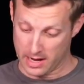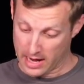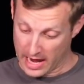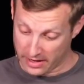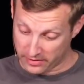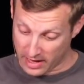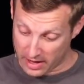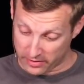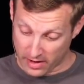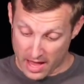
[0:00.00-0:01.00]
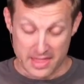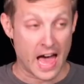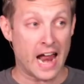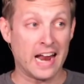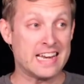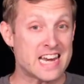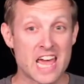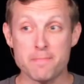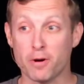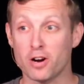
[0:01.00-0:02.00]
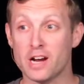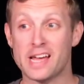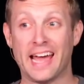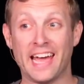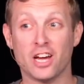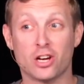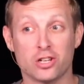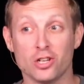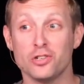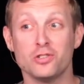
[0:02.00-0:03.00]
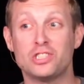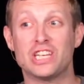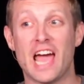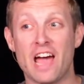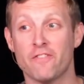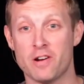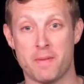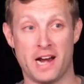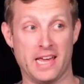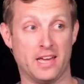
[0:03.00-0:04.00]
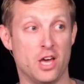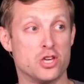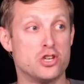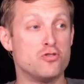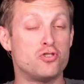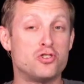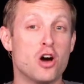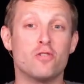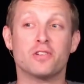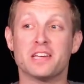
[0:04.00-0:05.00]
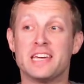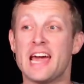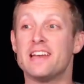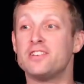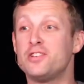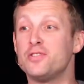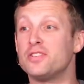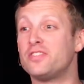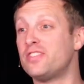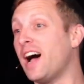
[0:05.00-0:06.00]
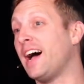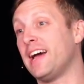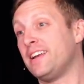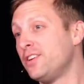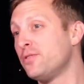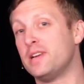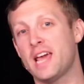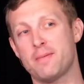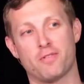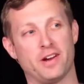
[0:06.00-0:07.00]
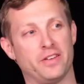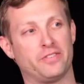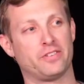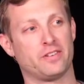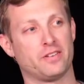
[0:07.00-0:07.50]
and says that a neighbor includes everybody. You don't get to decide who a neighbor is.